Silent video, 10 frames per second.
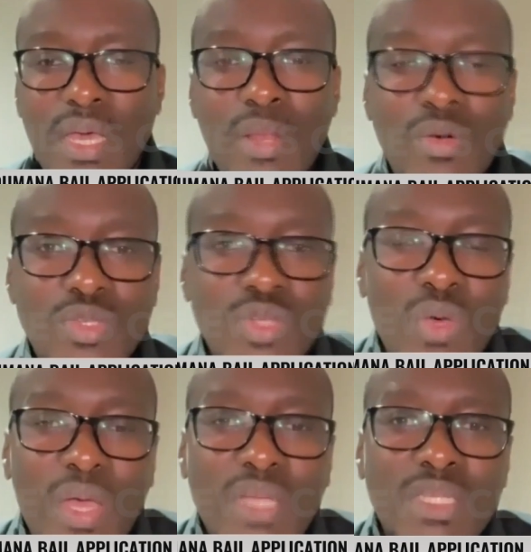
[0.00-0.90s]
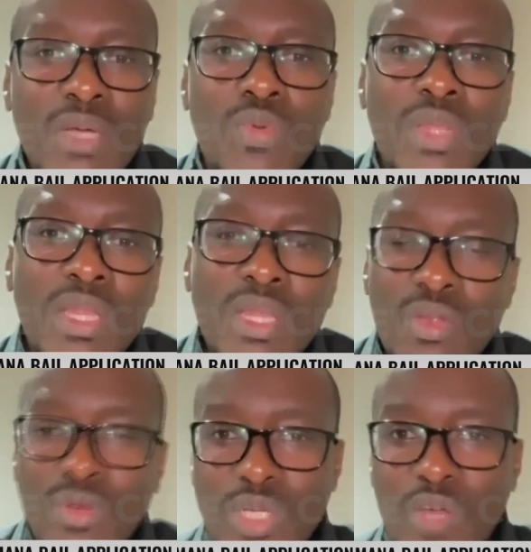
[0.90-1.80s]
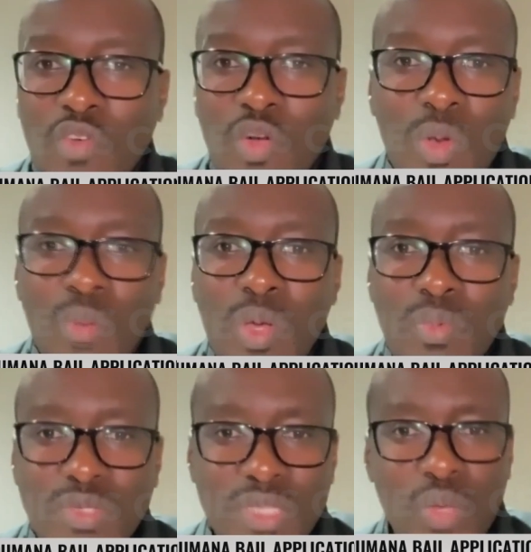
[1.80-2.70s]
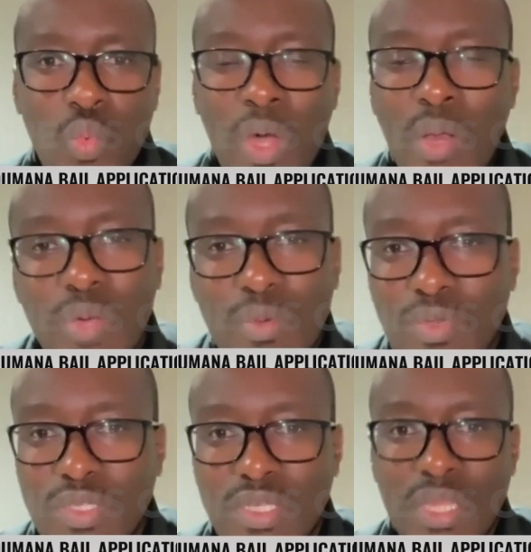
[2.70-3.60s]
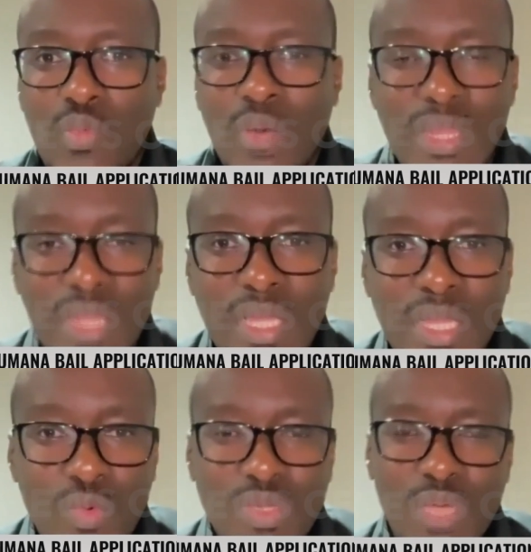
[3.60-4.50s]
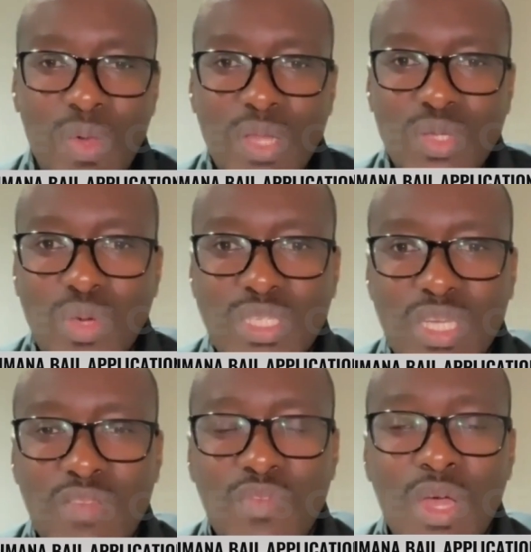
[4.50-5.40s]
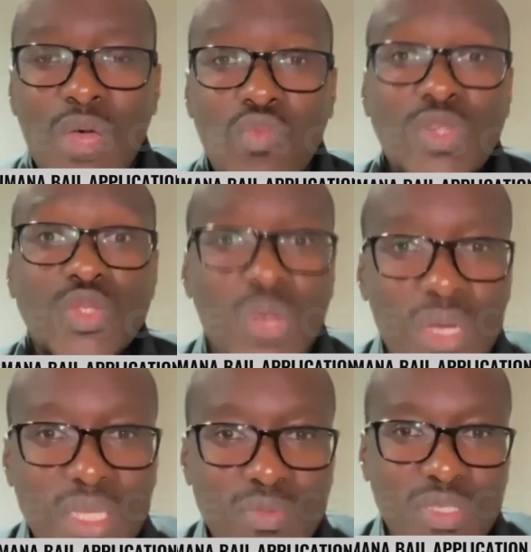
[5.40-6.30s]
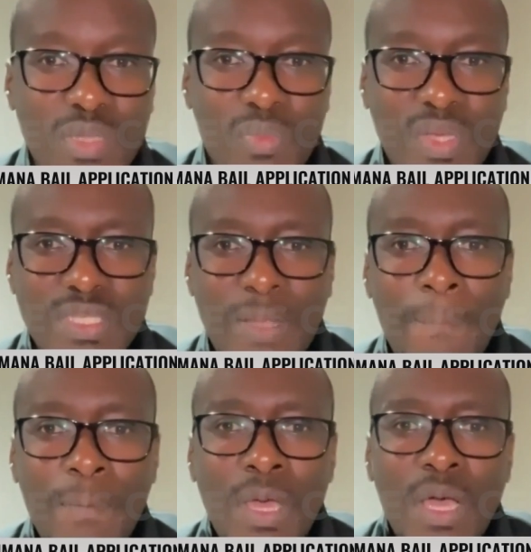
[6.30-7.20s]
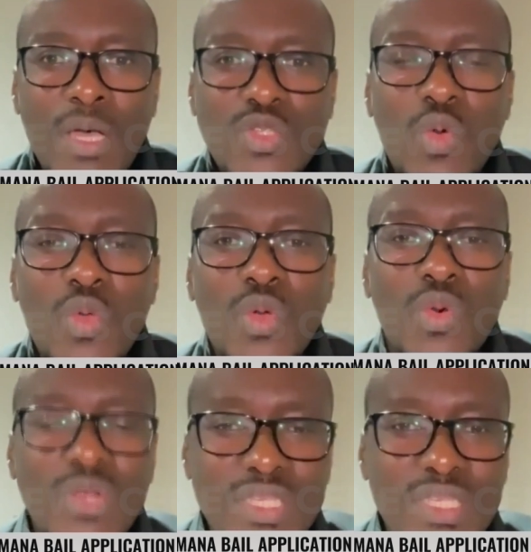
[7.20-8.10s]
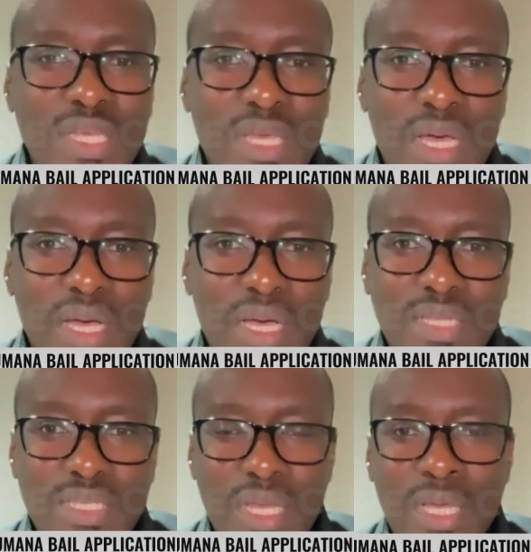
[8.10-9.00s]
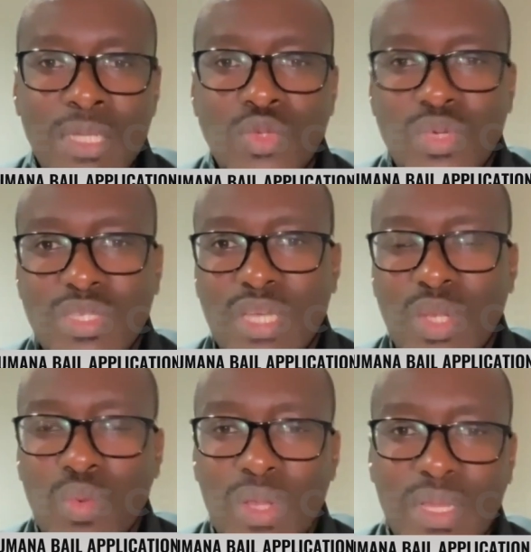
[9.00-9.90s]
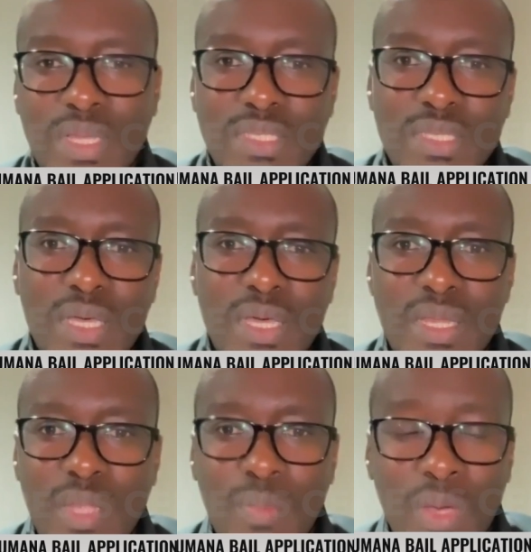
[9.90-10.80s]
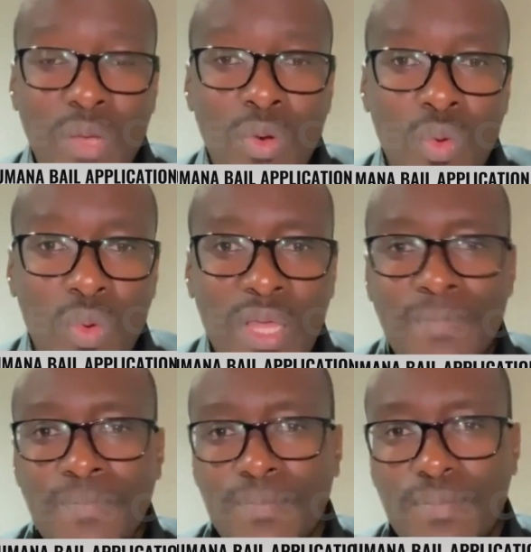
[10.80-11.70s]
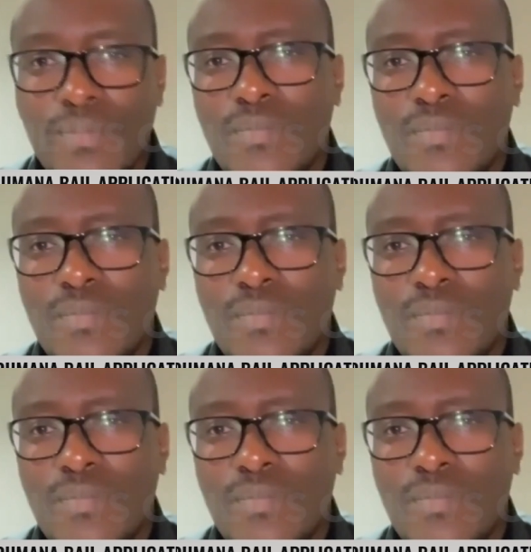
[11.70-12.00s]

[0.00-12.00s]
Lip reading: And also they were acting within the doctrine of common purpose. They had one purpose, and the one thing which they wanted to achieve was to release Mr. Best. So we could see her turning into a state witness, depending on whether